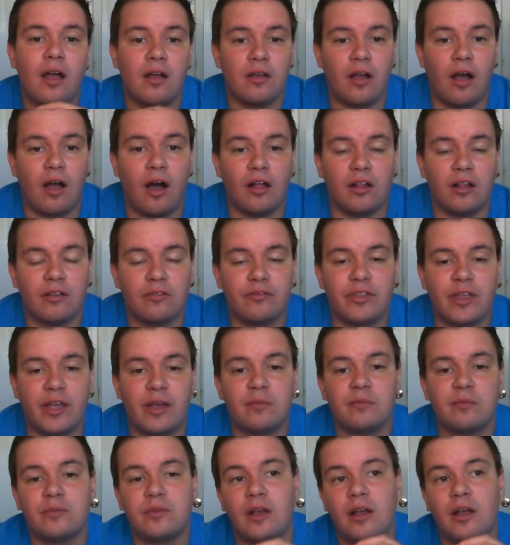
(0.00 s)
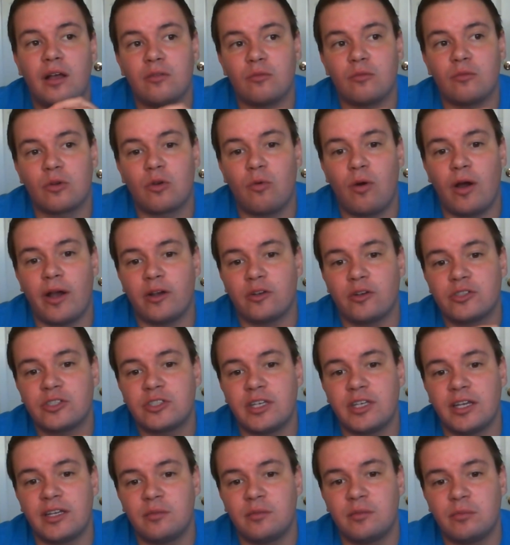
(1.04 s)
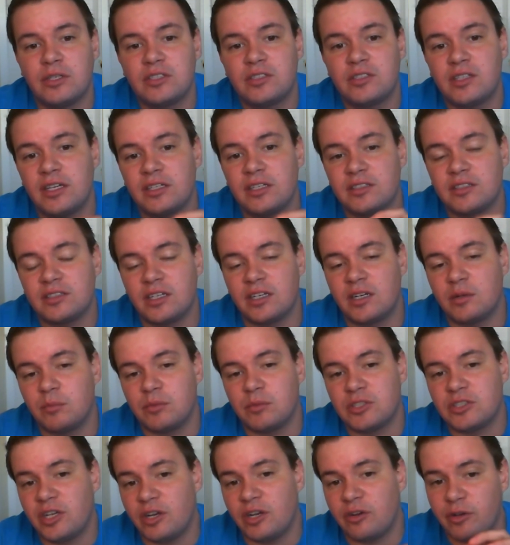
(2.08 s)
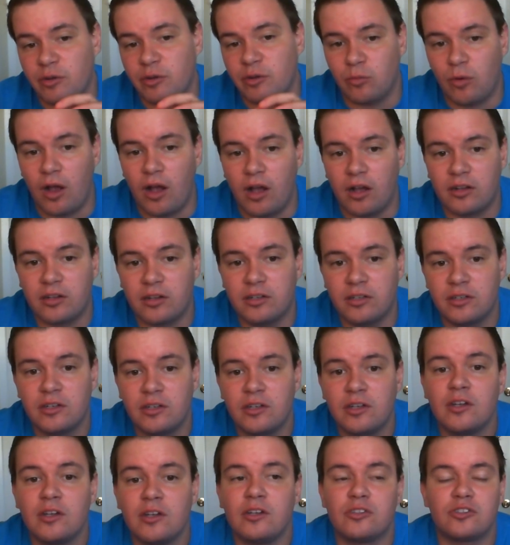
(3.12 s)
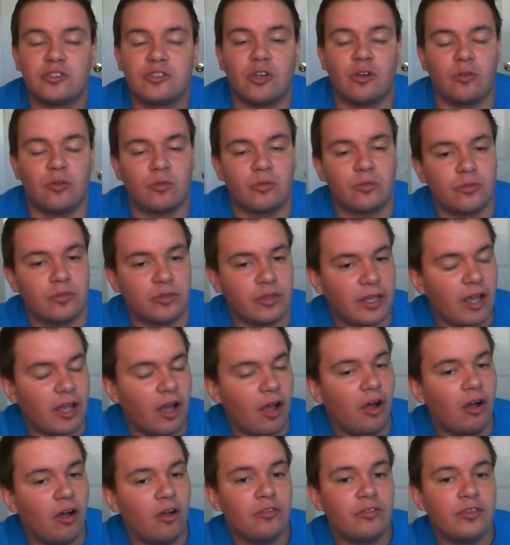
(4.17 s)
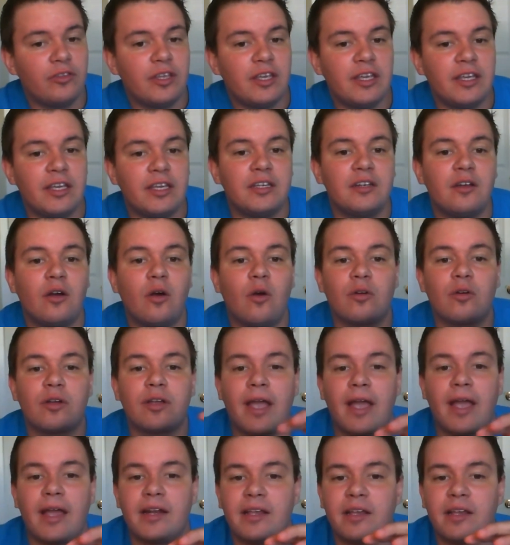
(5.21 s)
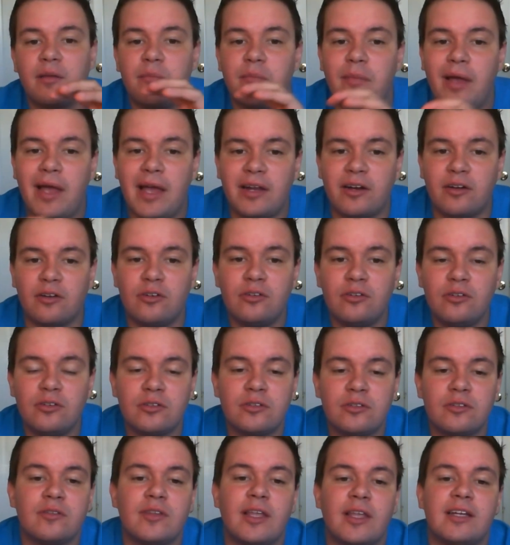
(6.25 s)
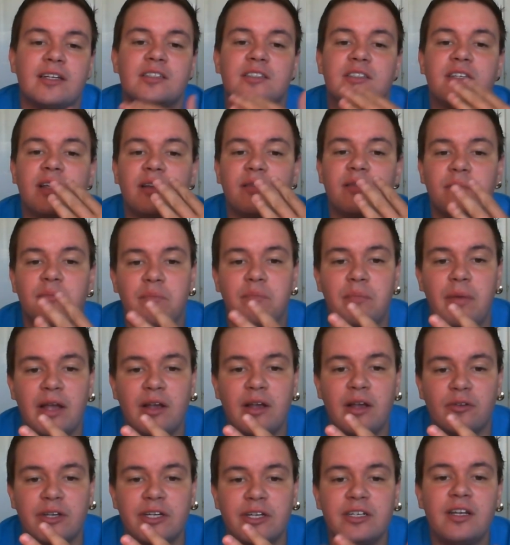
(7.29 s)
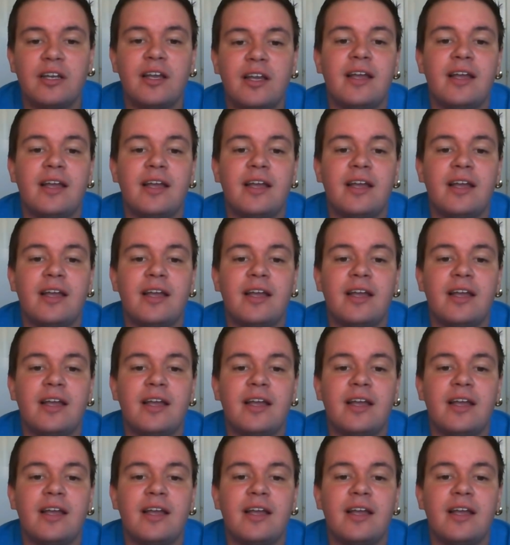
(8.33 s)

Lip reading: all of them require sediments and sedimentary rock. So they all need organic matter that is then buried